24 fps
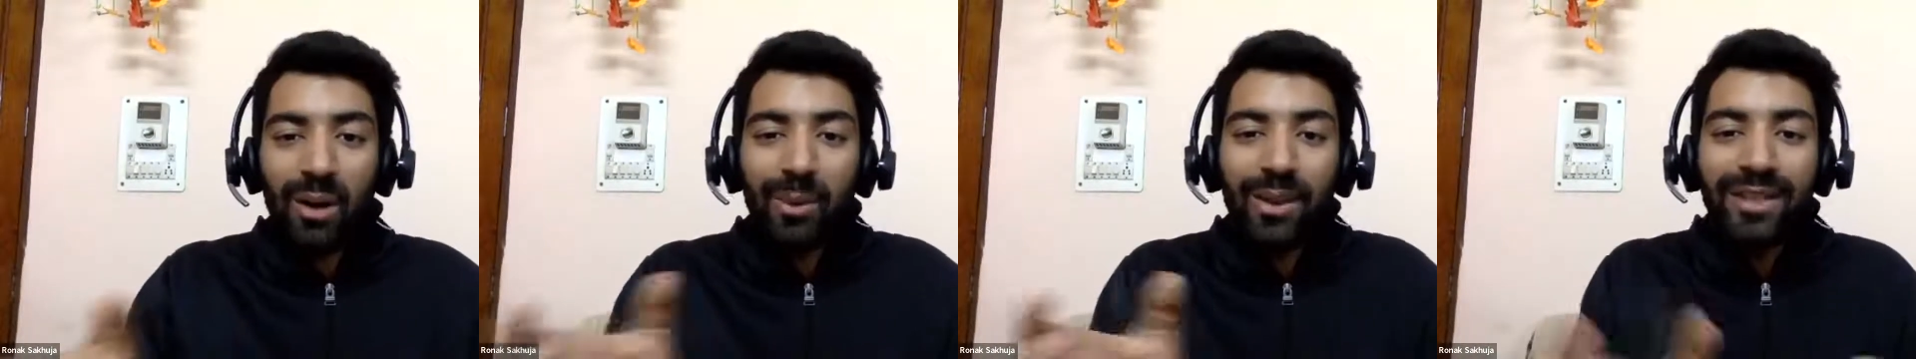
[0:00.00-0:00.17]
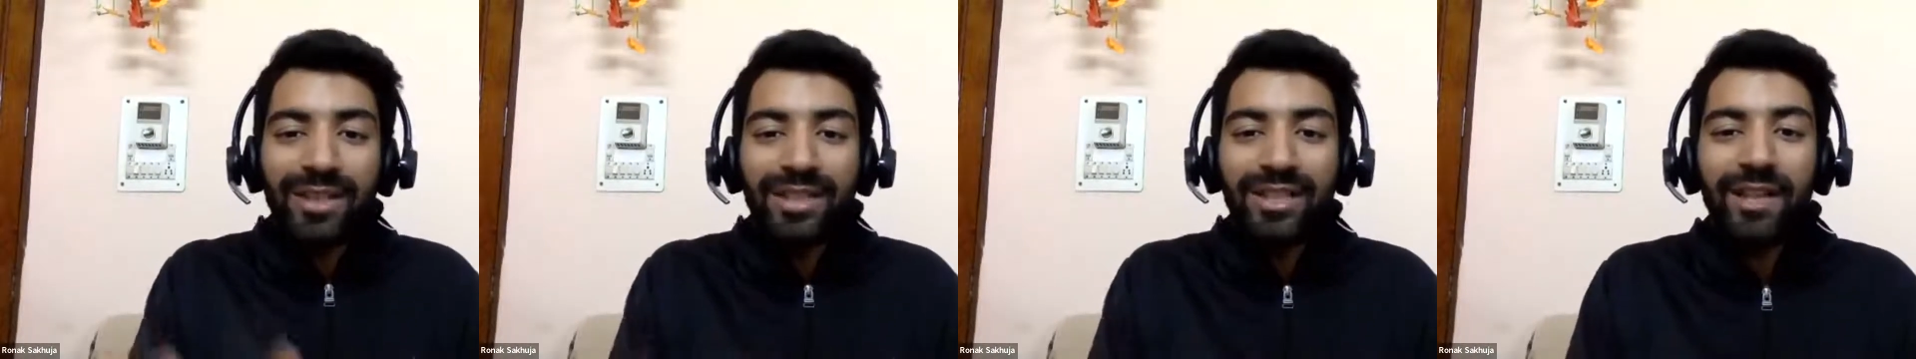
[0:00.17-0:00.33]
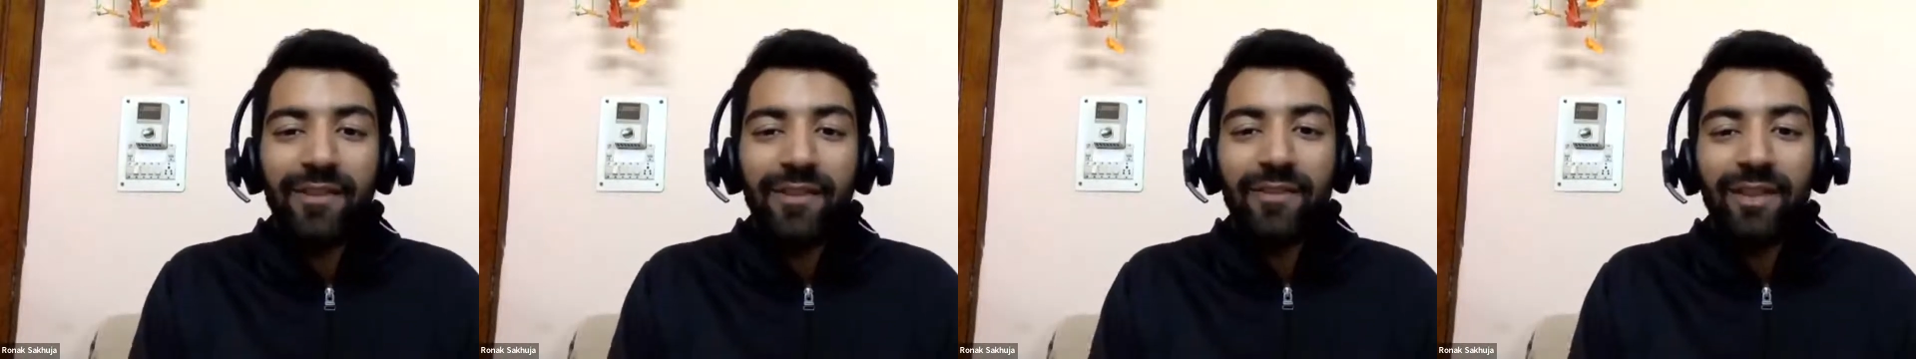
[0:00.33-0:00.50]

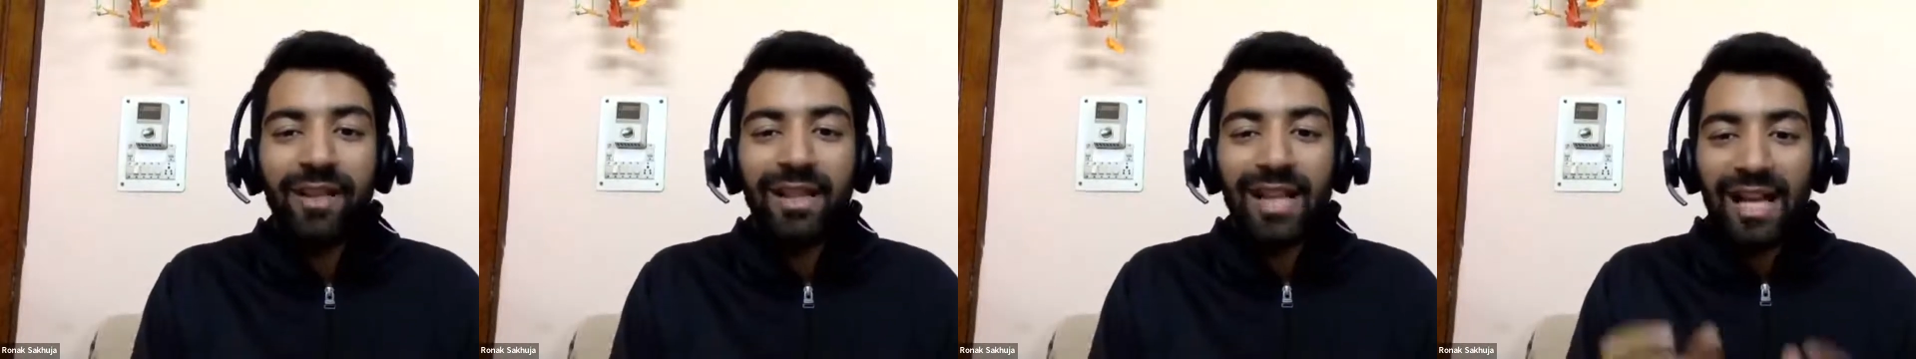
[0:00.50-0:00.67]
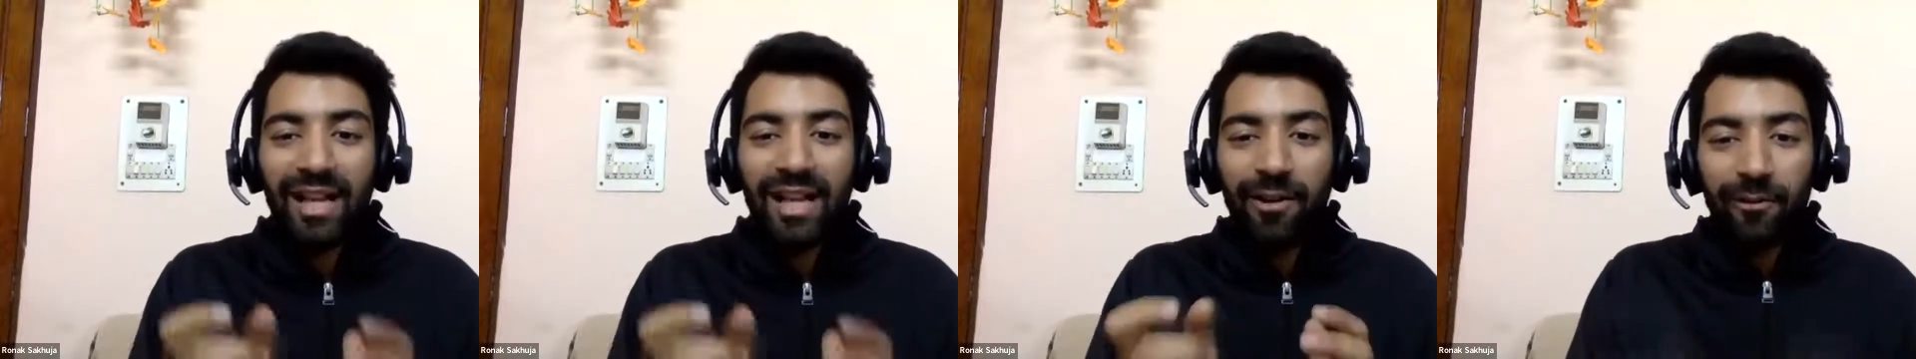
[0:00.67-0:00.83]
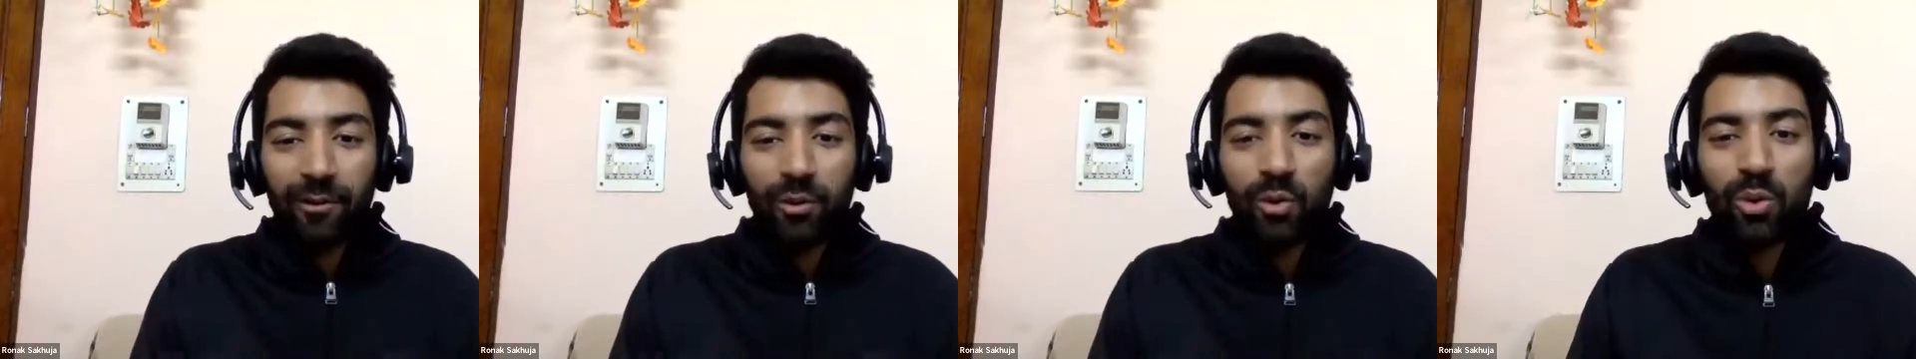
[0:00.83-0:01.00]
each and every
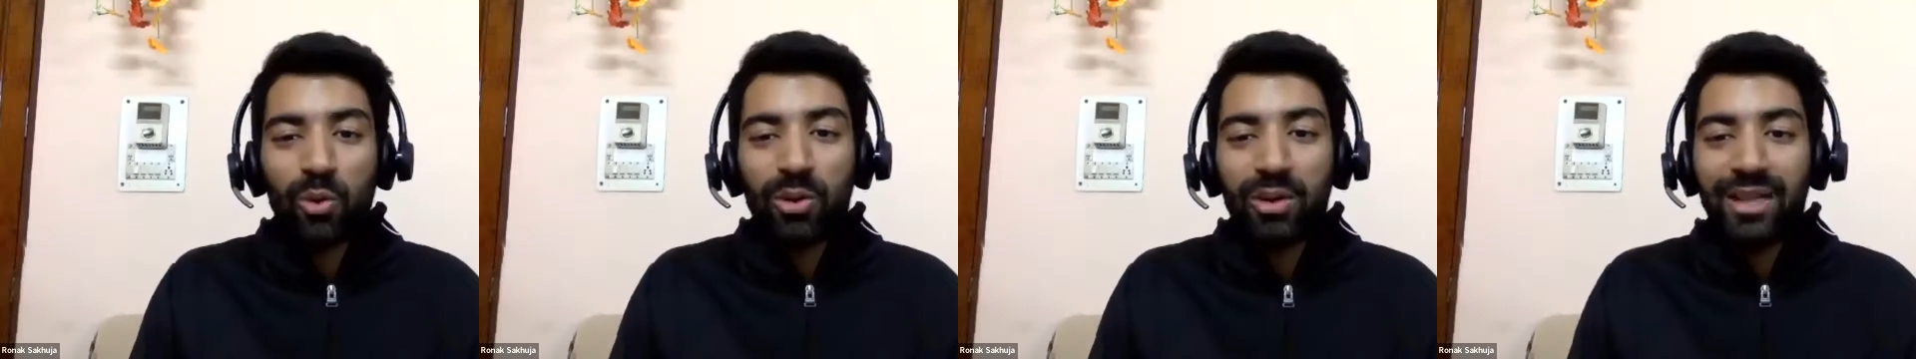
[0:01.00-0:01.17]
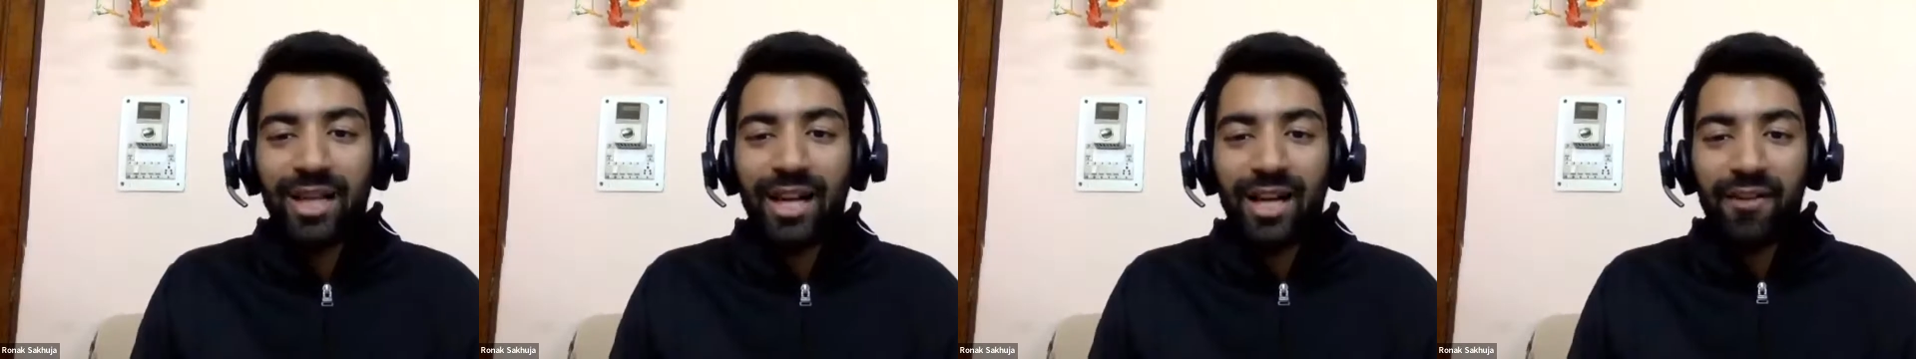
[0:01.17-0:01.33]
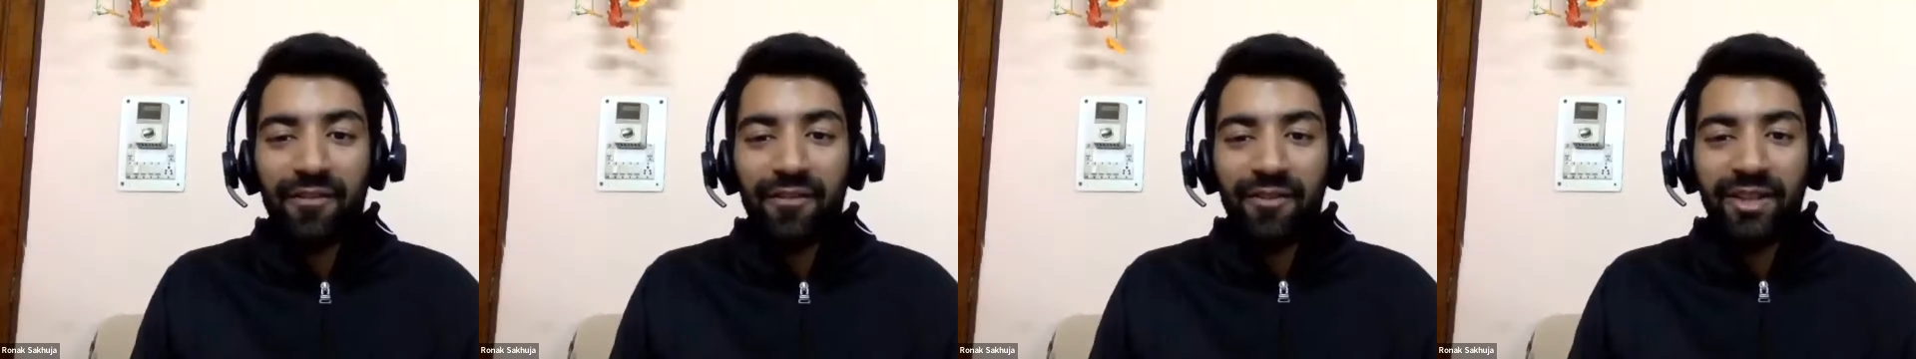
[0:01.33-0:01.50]
line of code
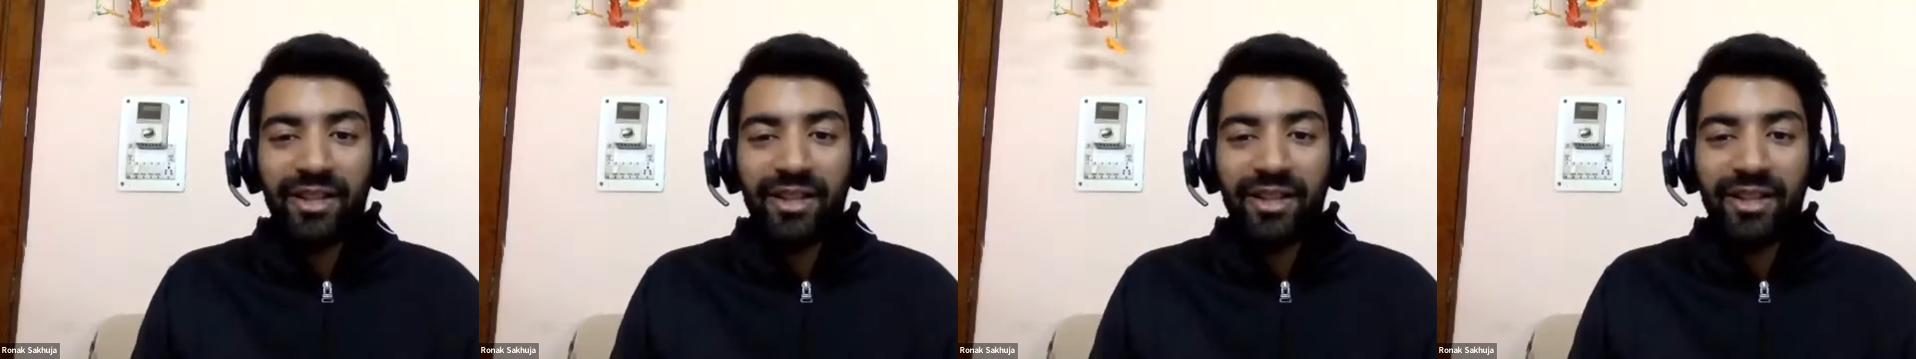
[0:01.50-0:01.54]
that